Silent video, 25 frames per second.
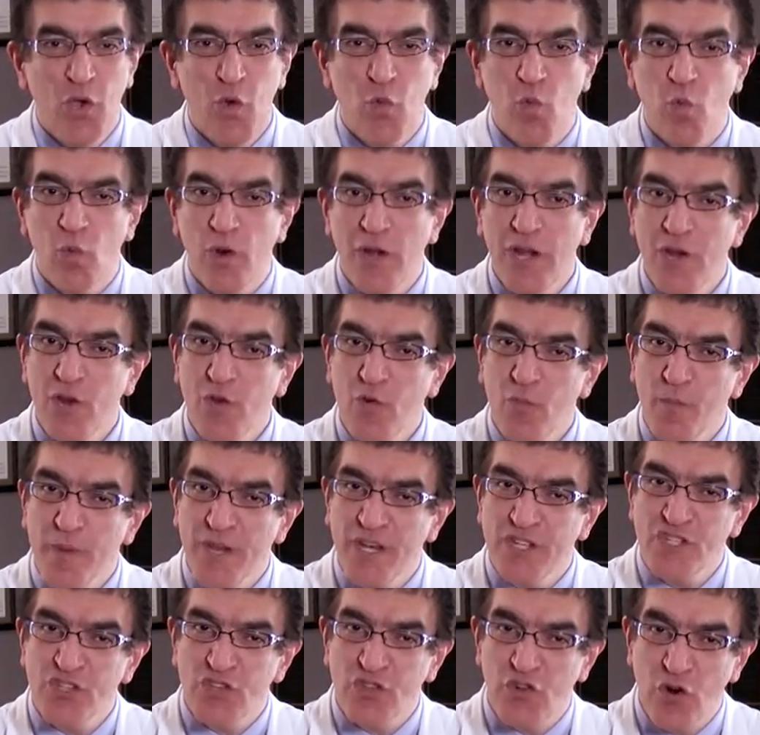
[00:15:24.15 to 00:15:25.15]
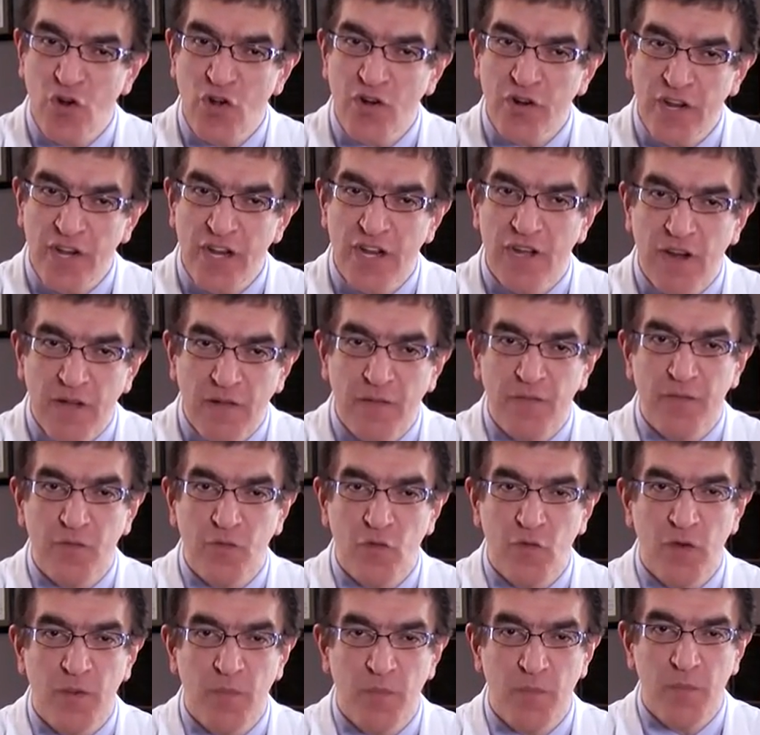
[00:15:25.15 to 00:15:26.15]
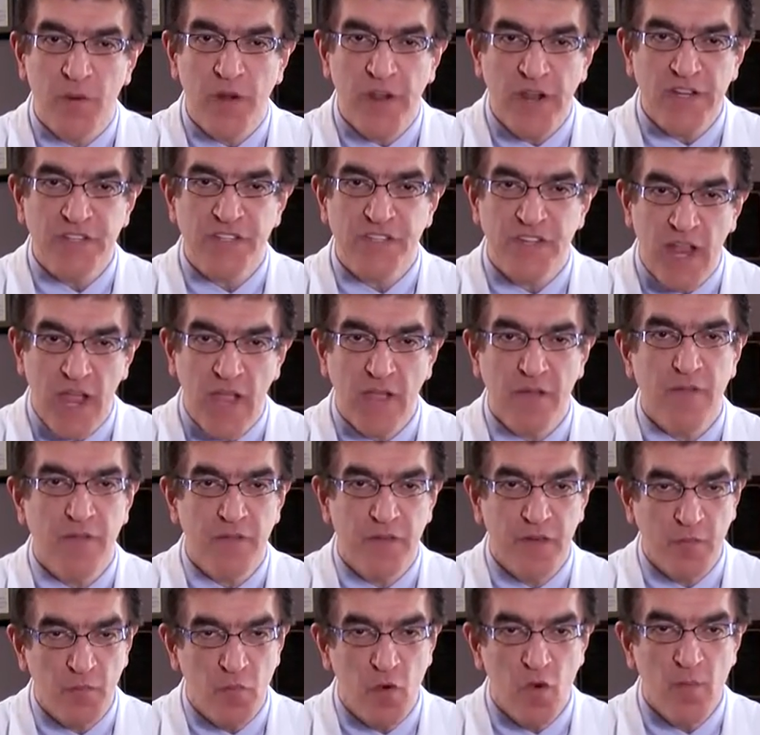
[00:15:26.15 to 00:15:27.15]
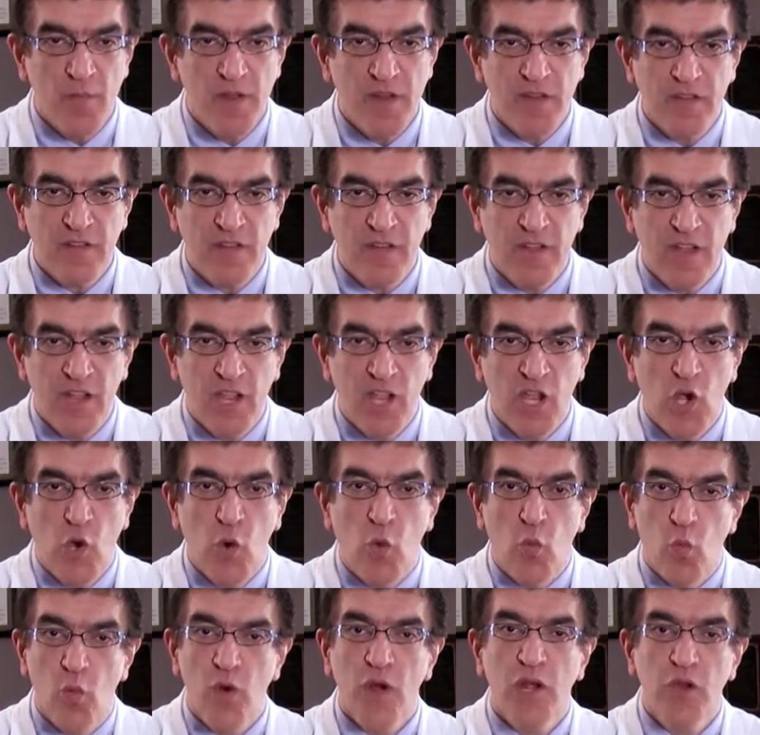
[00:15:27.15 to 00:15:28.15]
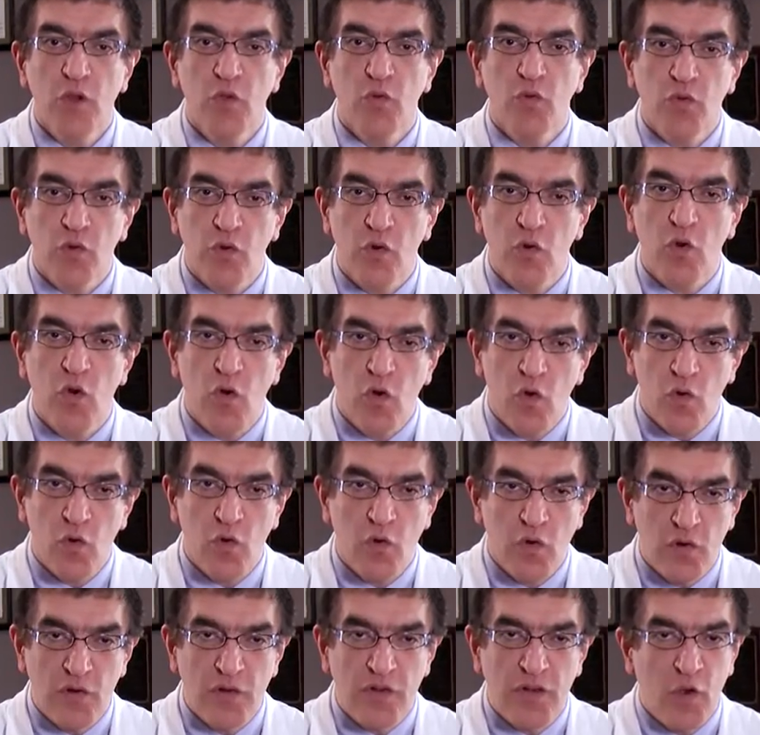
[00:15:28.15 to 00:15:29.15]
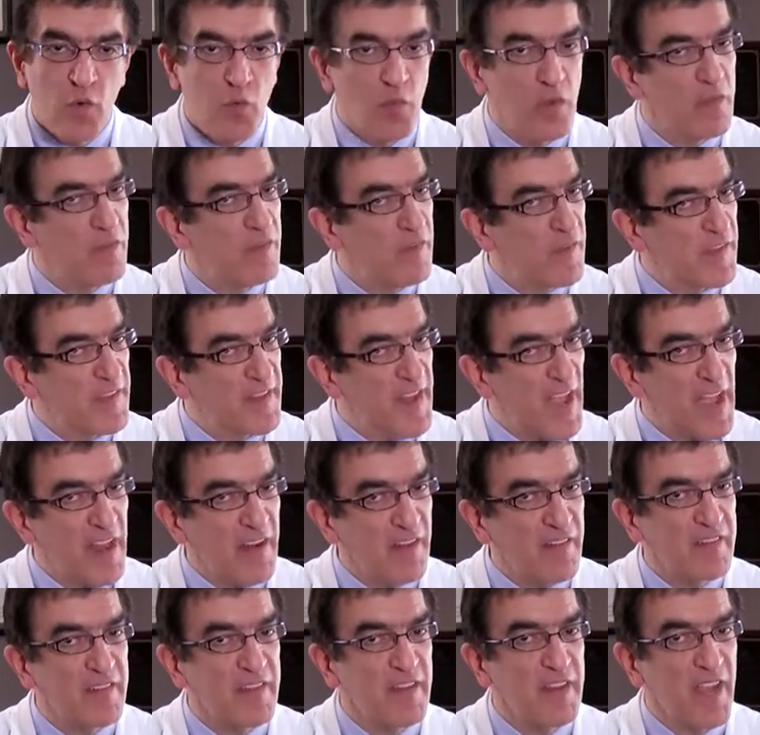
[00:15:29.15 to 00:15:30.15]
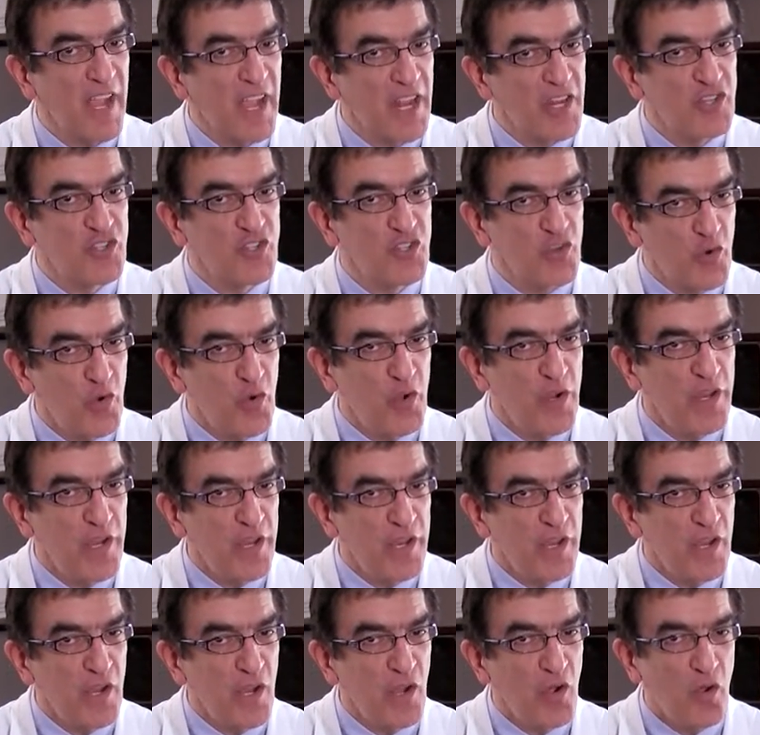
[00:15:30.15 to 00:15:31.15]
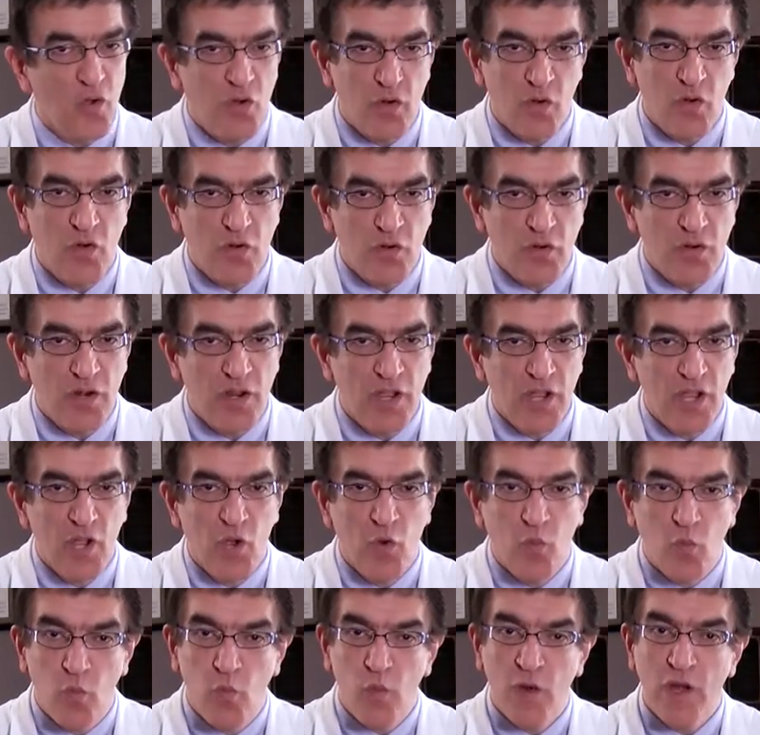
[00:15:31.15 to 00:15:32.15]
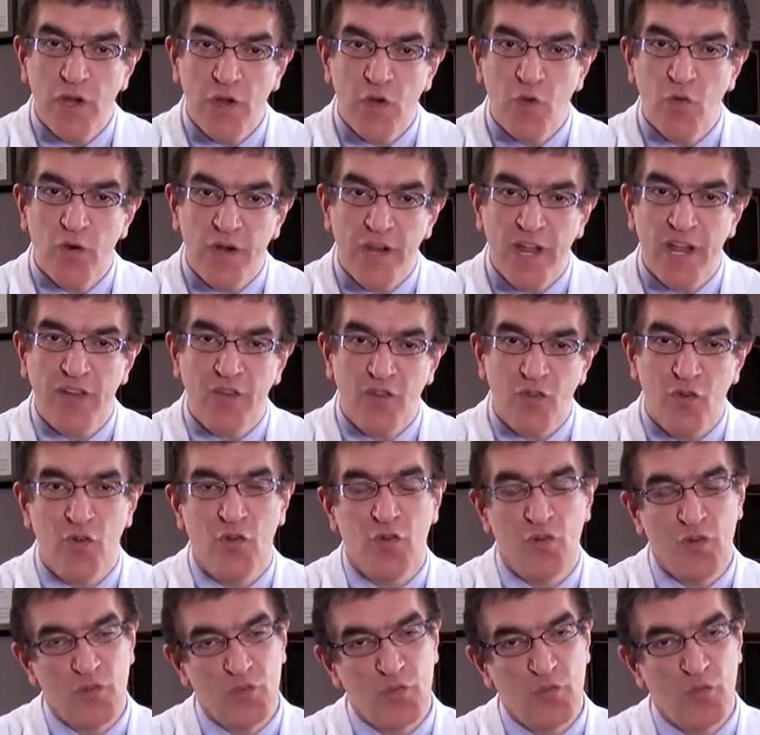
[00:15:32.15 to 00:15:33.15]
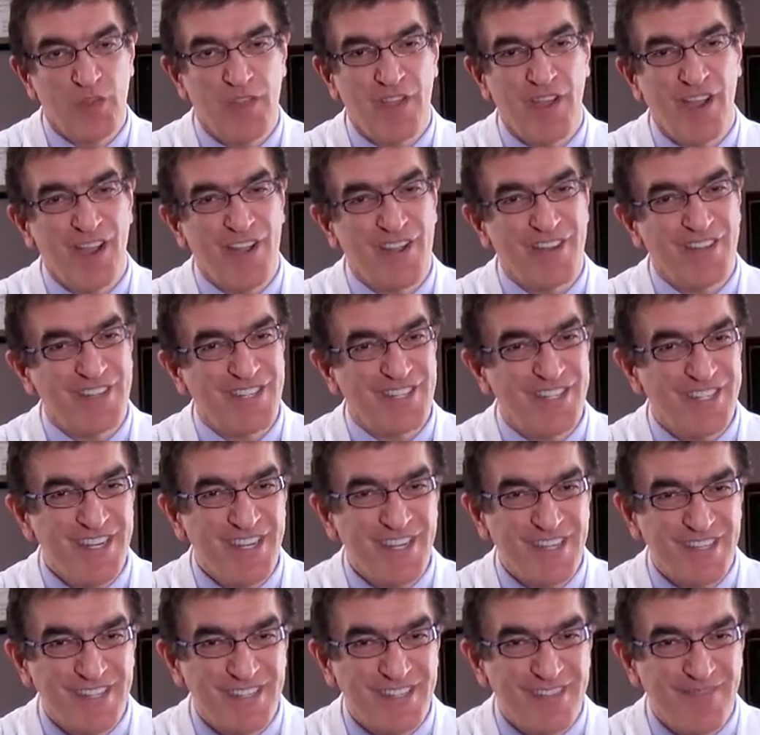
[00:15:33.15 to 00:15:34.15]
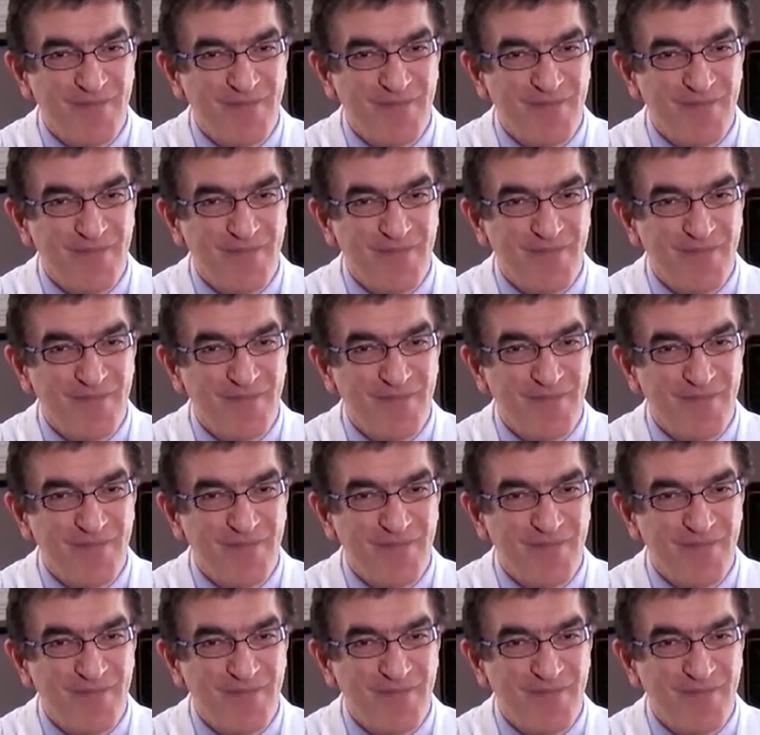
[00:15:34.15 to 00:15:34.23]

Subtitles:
Will you be strong enough to embrace every moment? Will you grow old with vitality and joy? Or will you get old with heart disease?